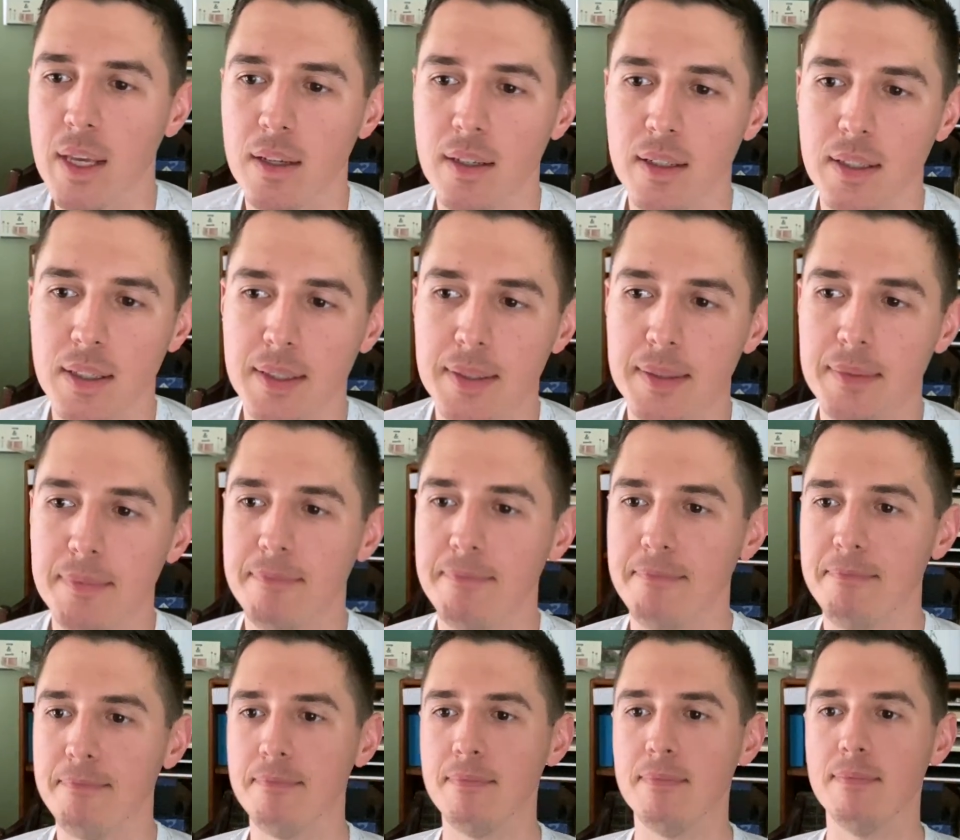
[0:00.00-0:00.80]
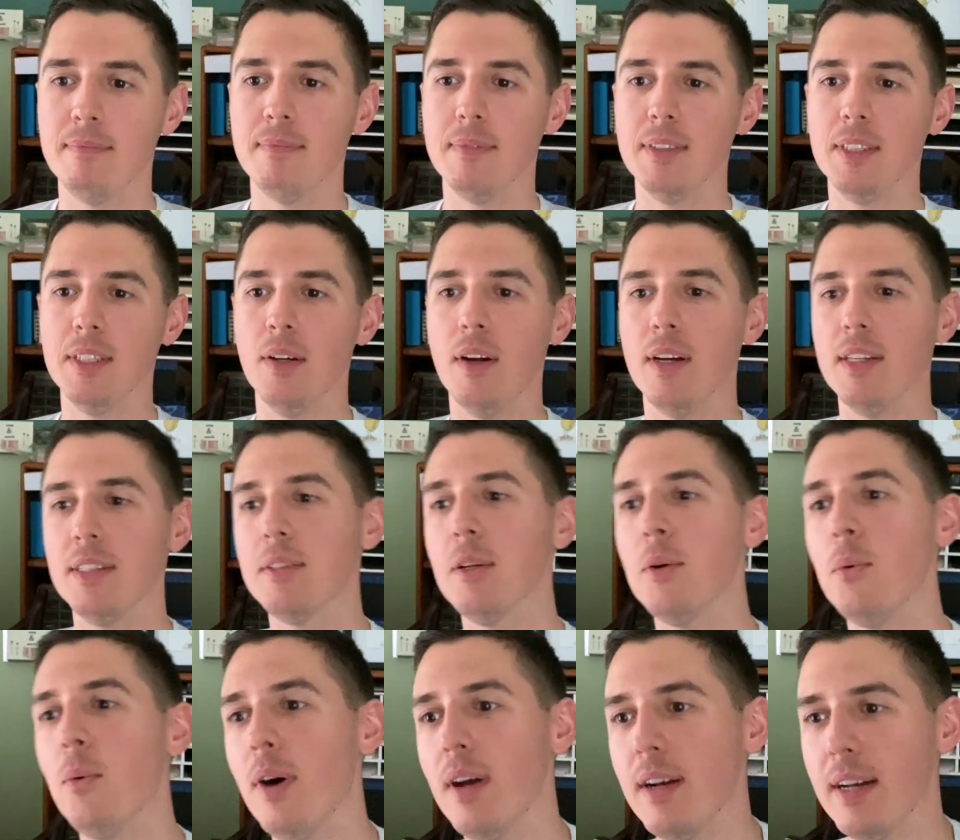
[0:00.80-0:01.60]
I
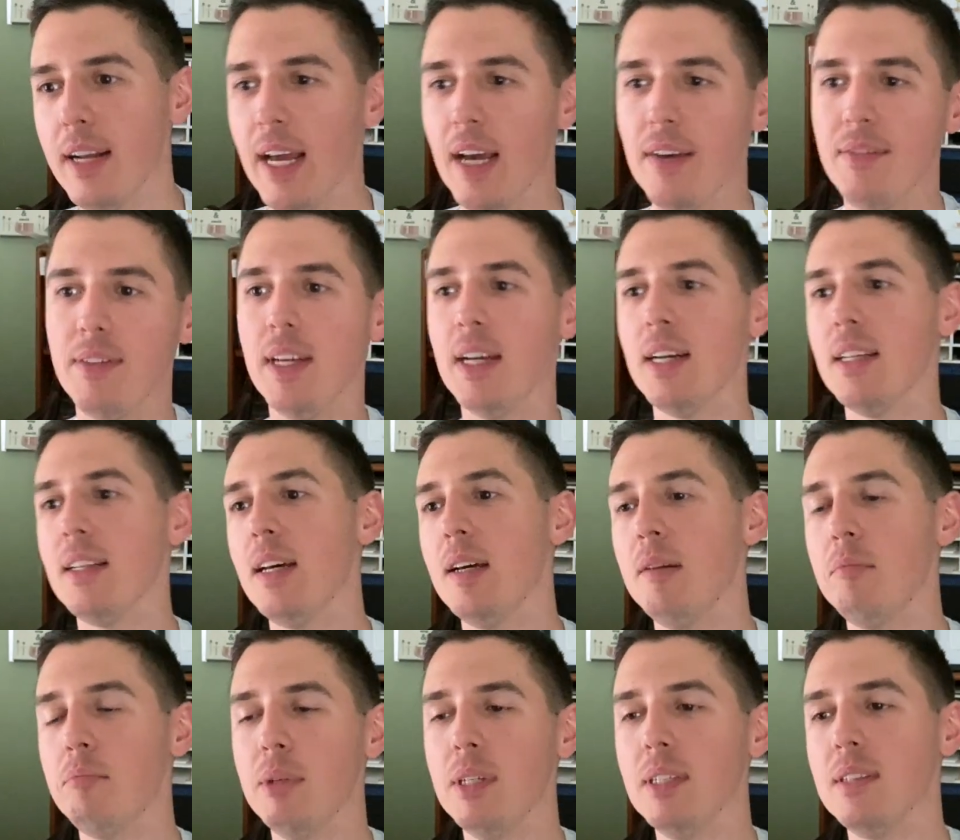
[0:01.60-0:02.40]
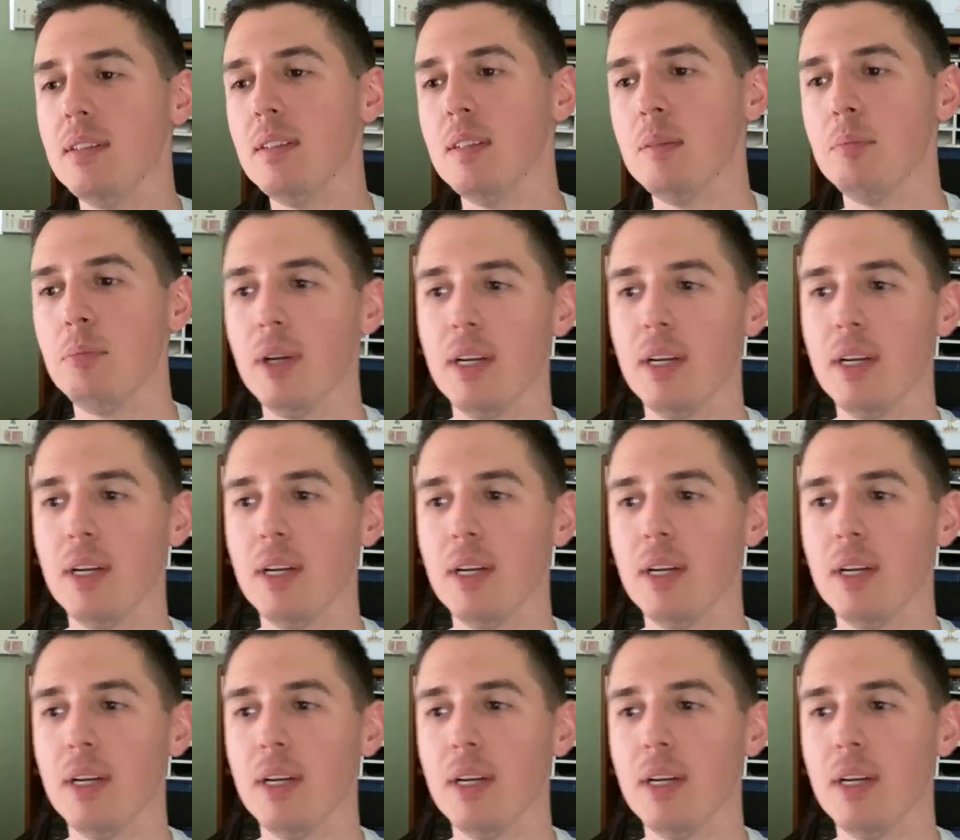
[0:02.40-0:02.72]
still wanted to have the online business,